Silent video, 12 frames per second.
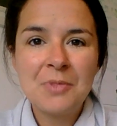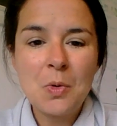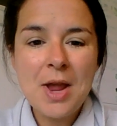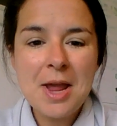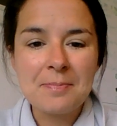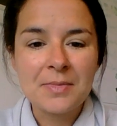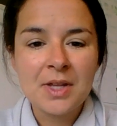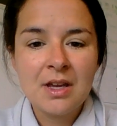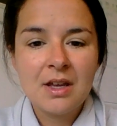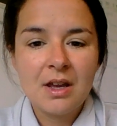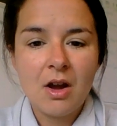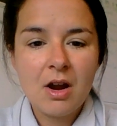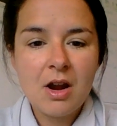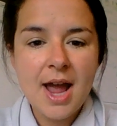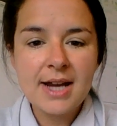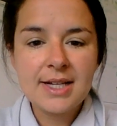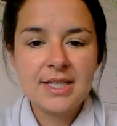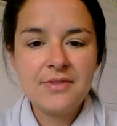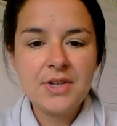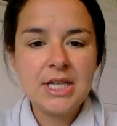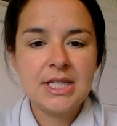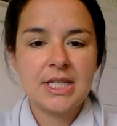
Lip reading: Okay, our activity